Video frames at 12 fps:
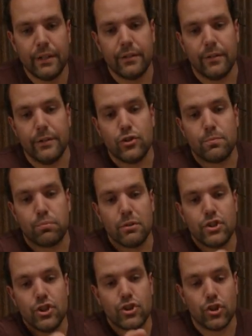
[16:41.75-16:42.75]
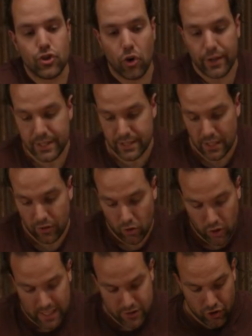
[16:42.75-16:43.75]
So it just bridges the joint. And
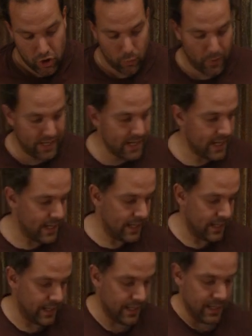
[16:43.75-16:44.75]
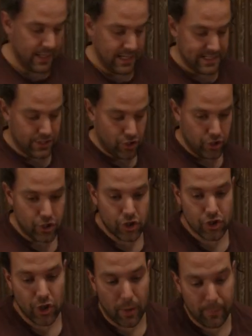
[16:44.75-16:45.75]
all that's doing is it's going to
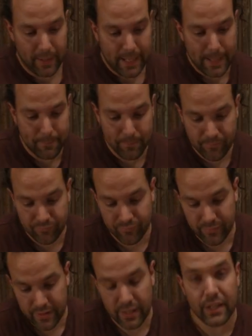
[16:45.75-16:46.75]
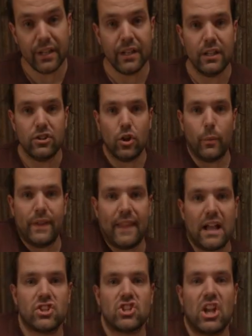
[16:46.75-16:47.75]
stop it doing
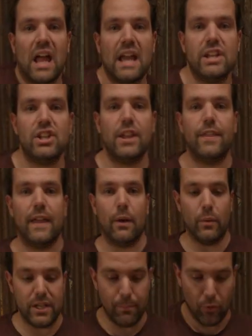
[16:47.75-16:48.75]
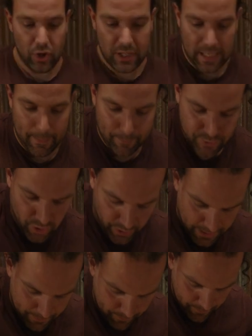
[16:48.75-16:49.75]
that slidey thing when you put the clamps
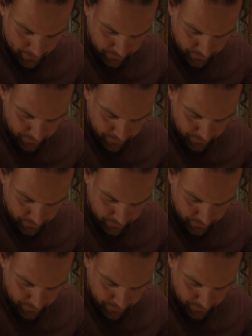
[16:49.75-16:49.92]
on it.